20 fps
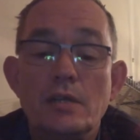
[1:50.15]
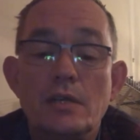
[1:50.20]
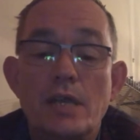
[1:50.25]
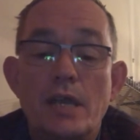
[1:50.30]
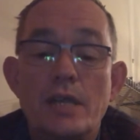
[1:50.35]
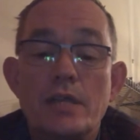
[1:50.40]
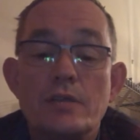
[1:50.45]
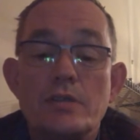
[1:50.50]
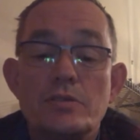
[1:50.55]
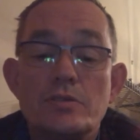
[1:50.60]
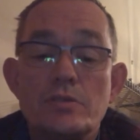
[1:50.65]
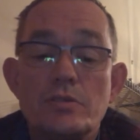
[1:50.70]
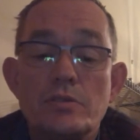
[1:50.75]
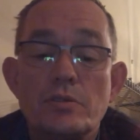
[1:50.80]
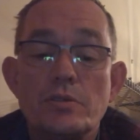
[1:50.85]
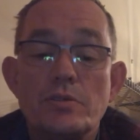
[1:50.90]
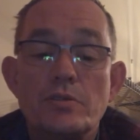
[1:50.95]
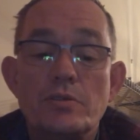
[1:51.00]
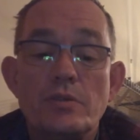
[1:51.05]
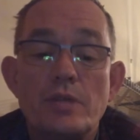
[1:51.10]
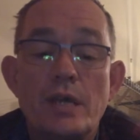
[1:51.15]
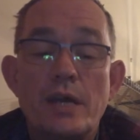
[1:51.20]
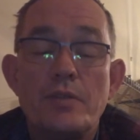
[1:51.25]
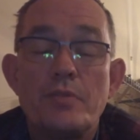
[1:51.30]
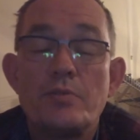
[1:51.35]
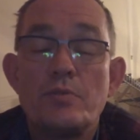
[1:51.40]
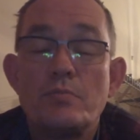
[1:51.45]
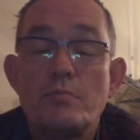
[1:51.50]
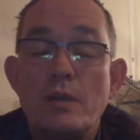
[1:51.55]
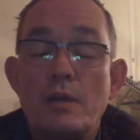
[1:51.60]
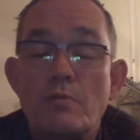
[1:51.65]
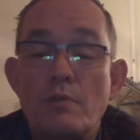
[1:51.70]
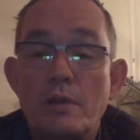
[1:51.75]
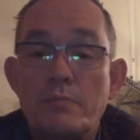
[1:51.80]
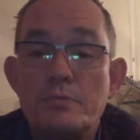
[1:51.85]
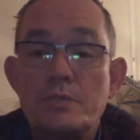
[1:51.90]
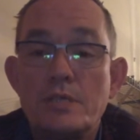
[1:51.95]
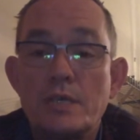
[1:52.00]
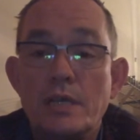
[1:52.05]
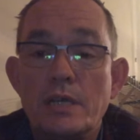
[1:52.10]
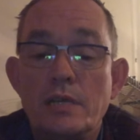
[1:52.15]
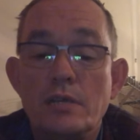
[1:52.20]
And you can still do that through my website.